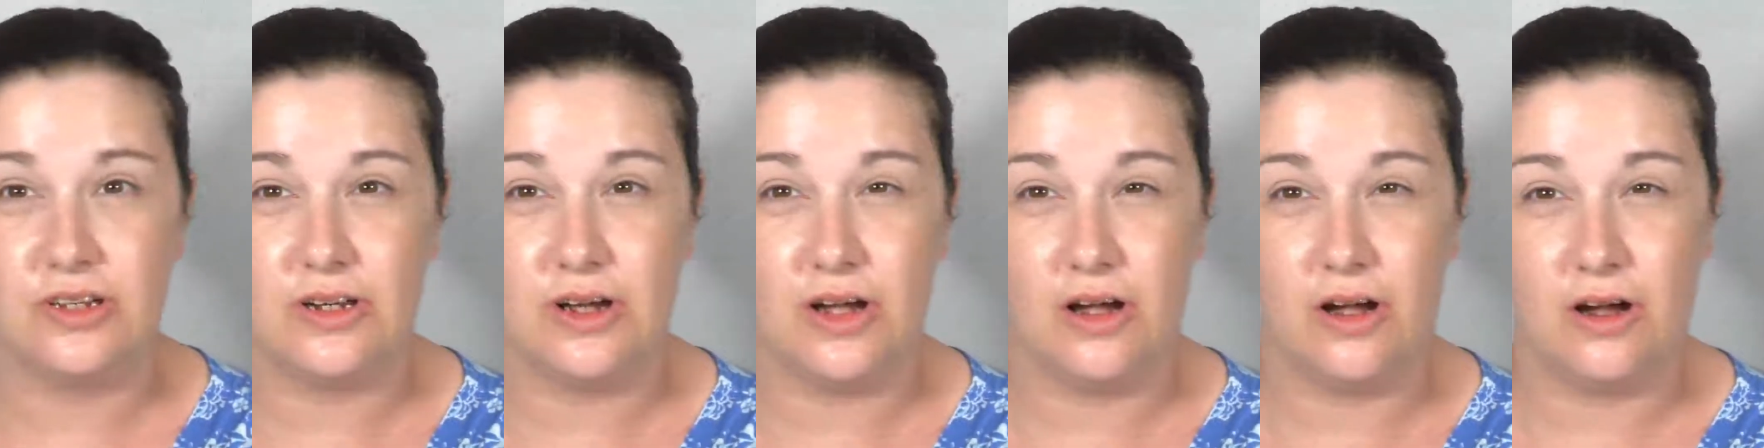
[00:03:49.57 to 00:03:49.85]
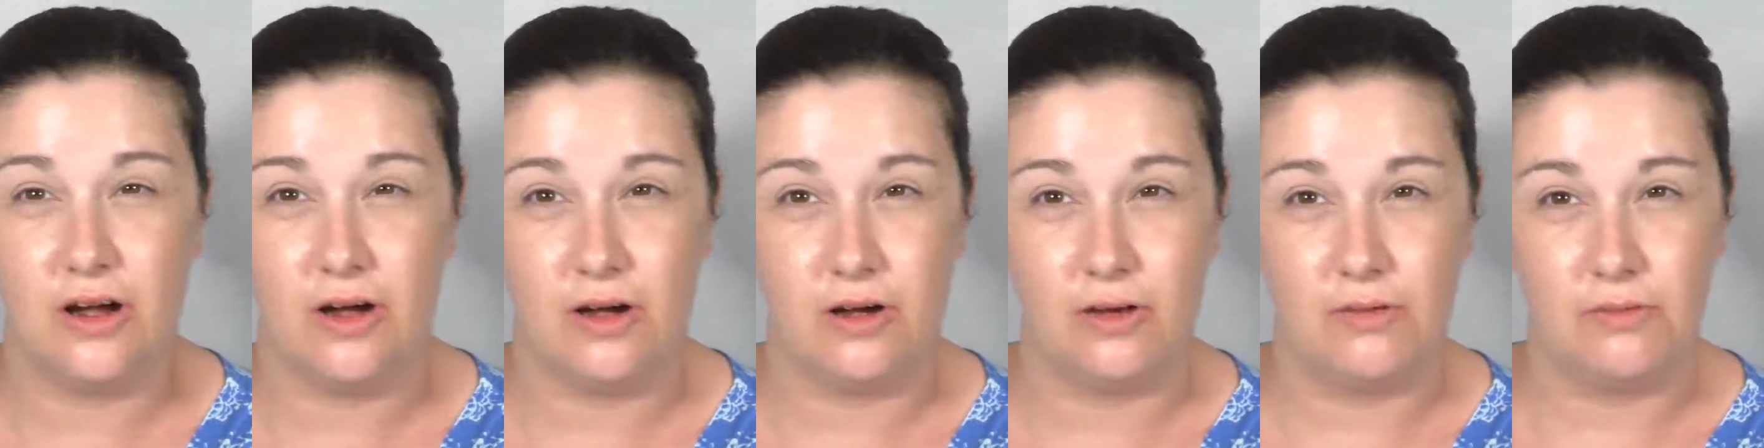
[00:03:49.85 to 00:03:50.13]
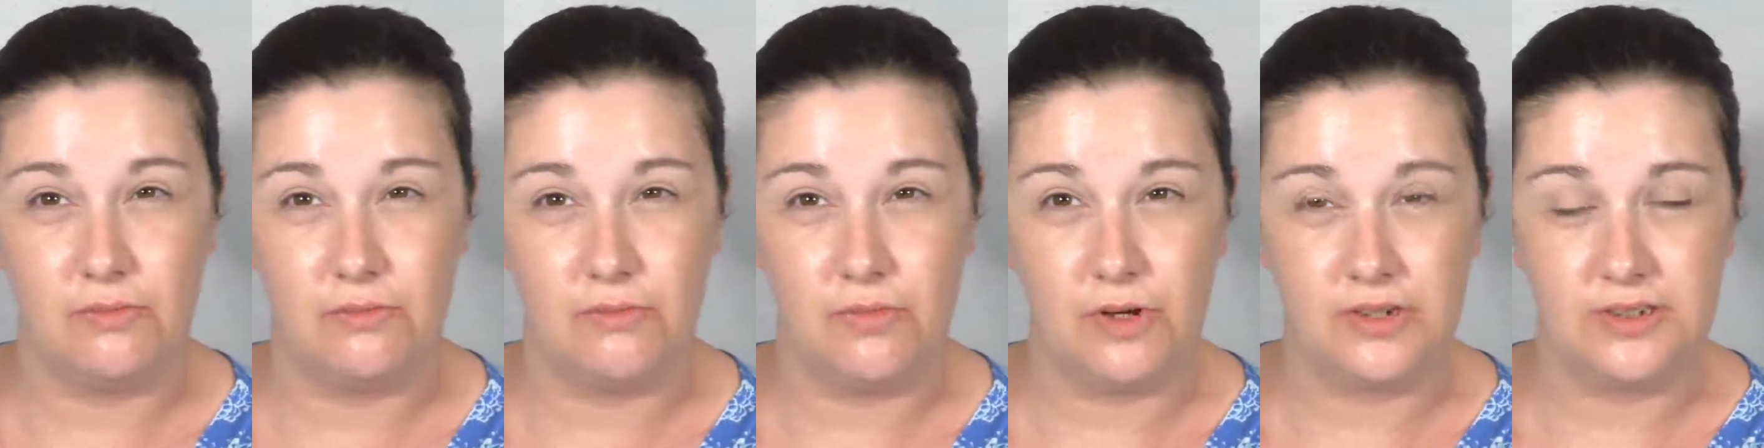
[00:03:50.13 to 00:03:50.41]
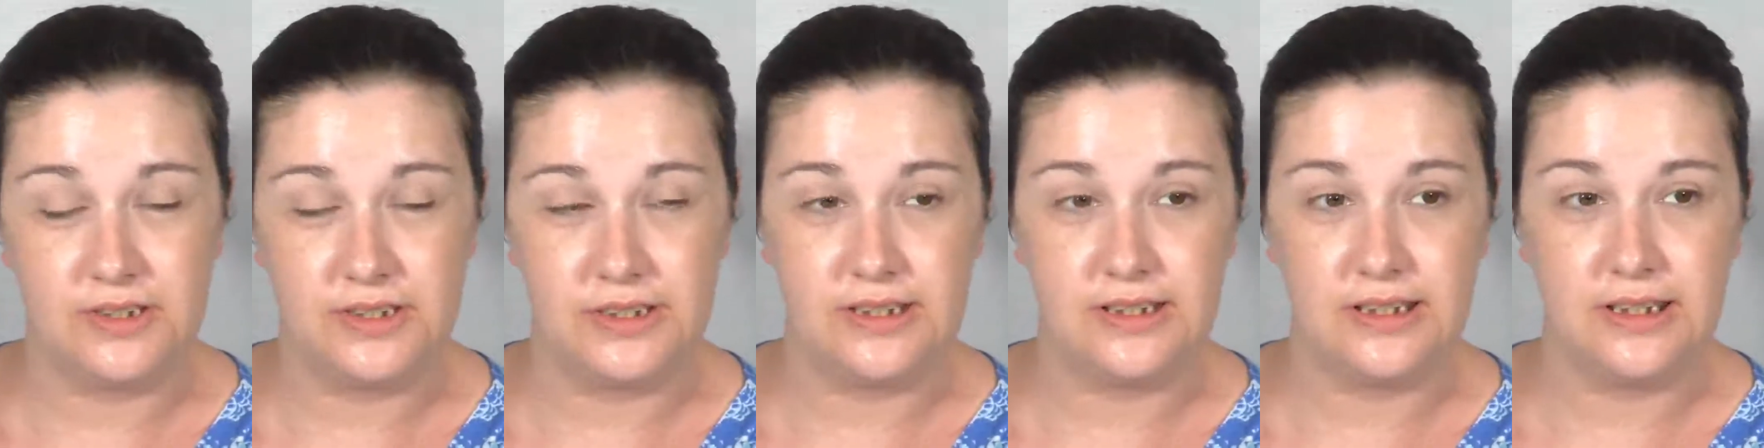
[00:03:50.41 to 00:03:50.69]
are
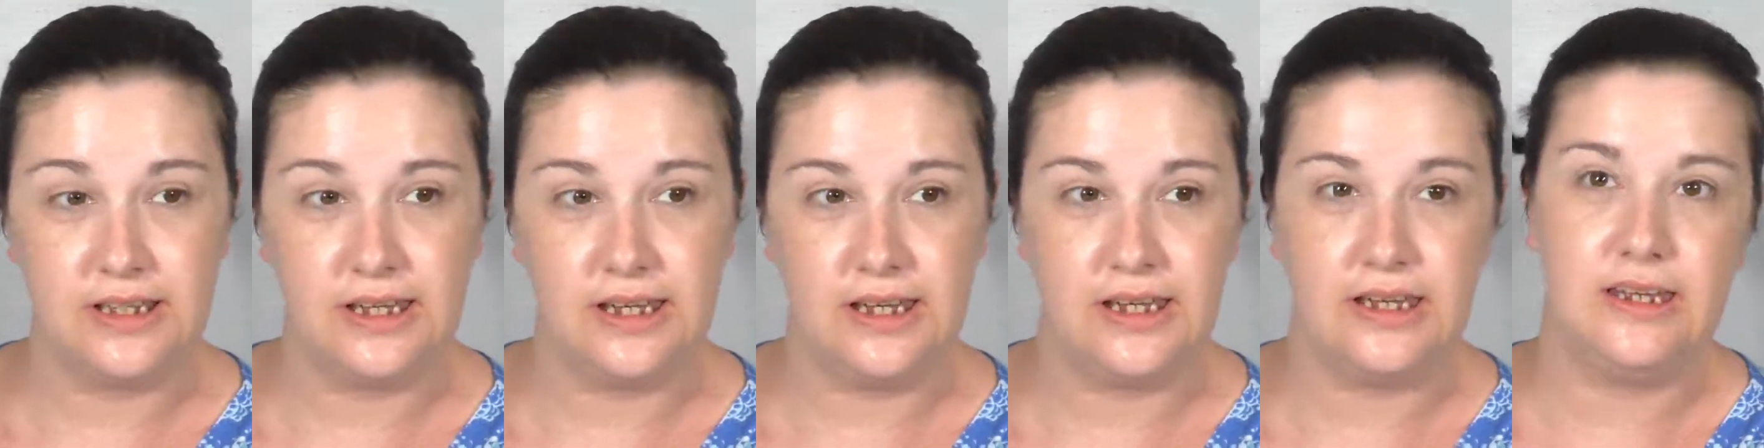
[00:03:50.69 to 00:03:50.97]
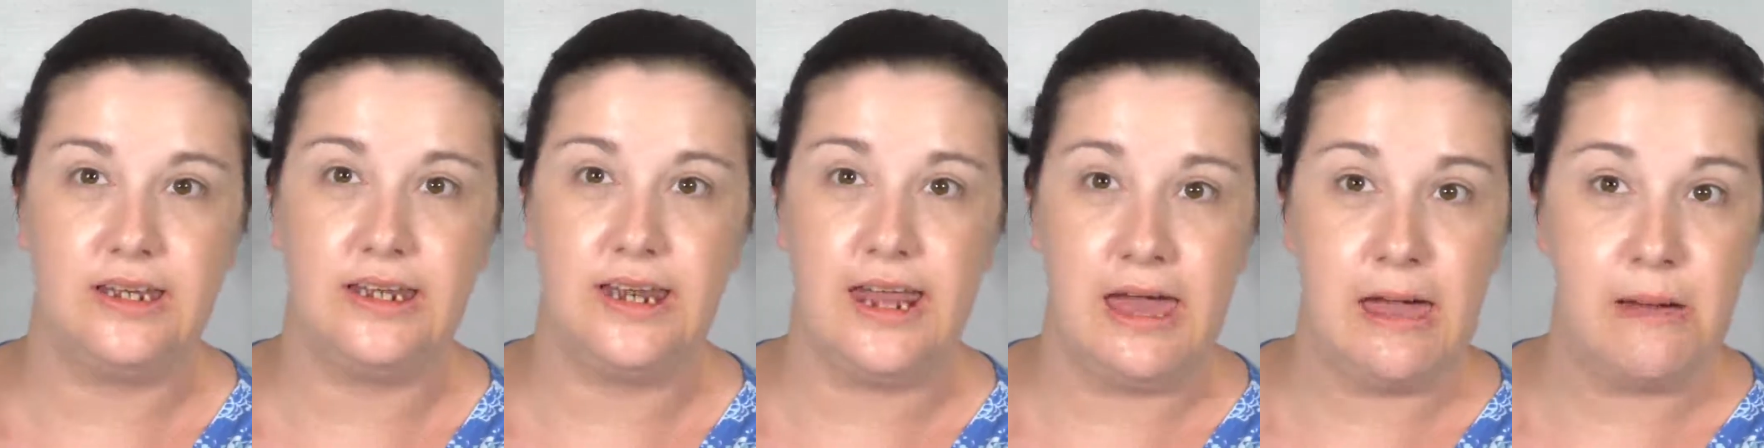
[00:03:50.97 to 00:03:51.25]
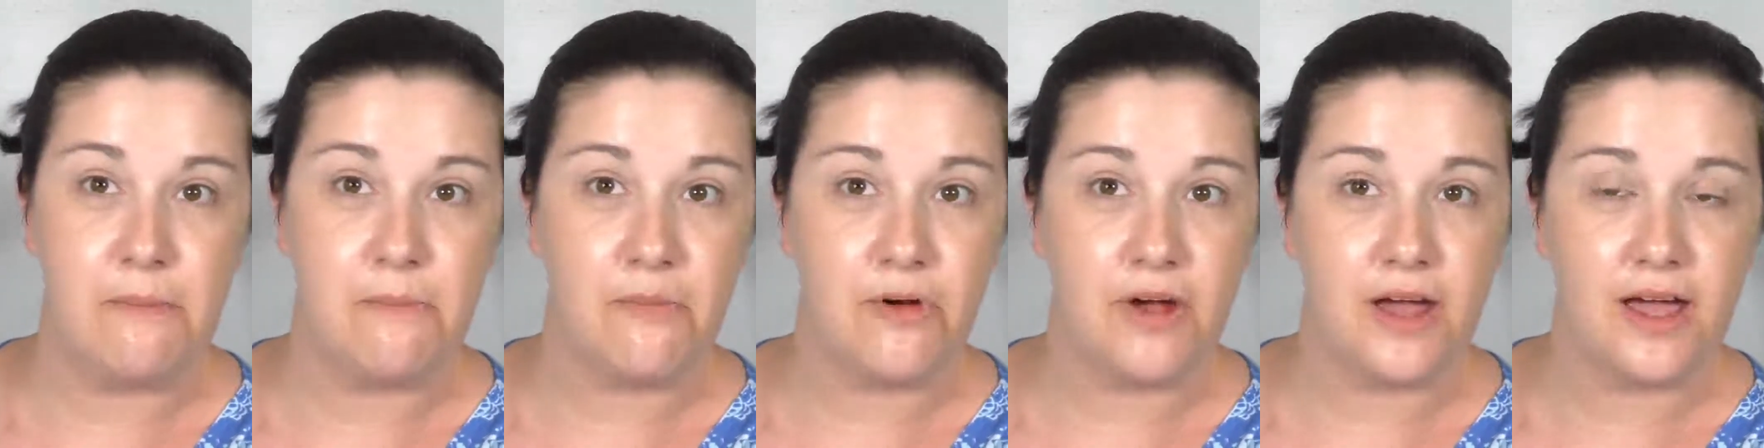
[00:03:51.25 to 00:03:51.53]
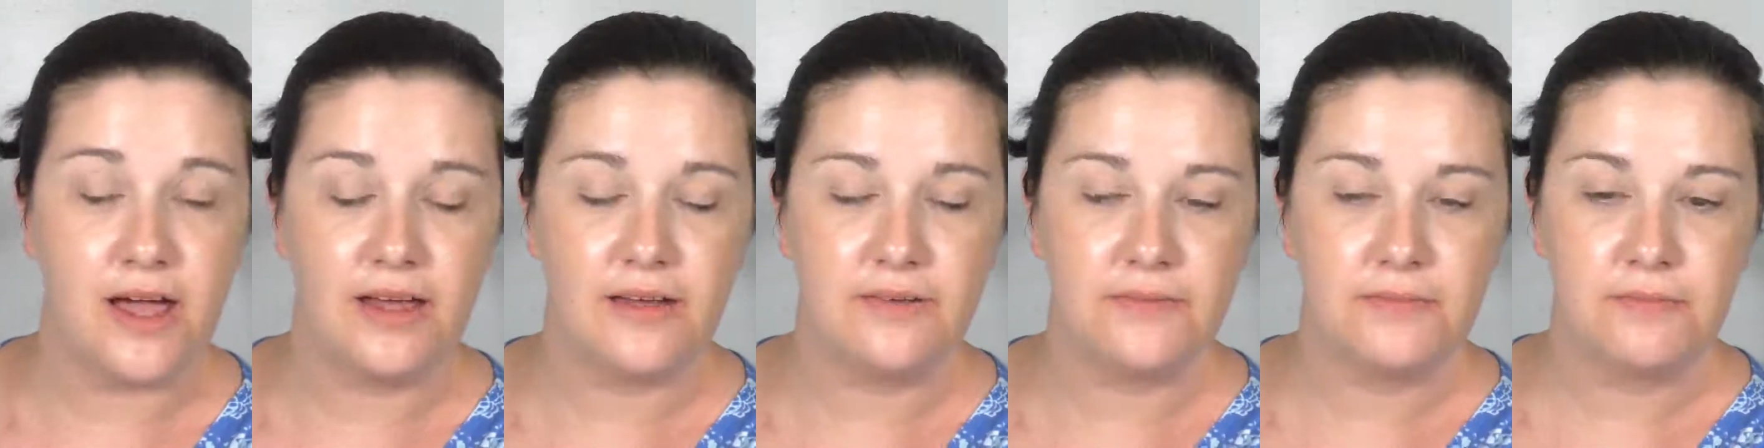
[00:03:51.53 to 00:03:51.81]
mostly name
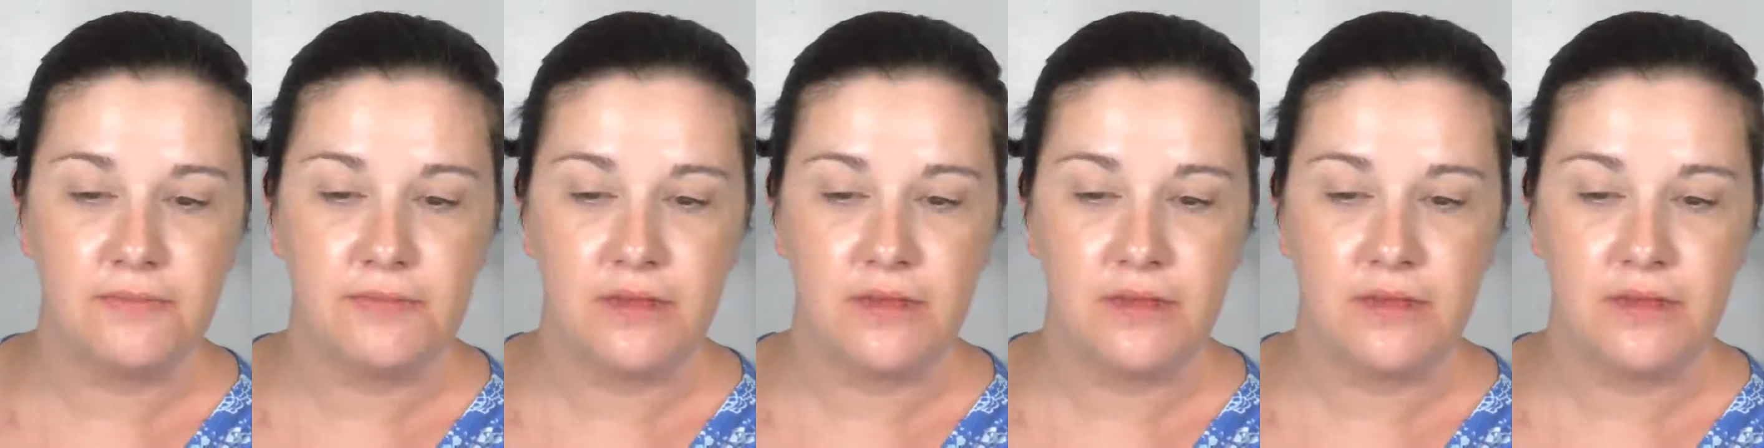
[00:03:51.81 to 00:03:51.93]
brand.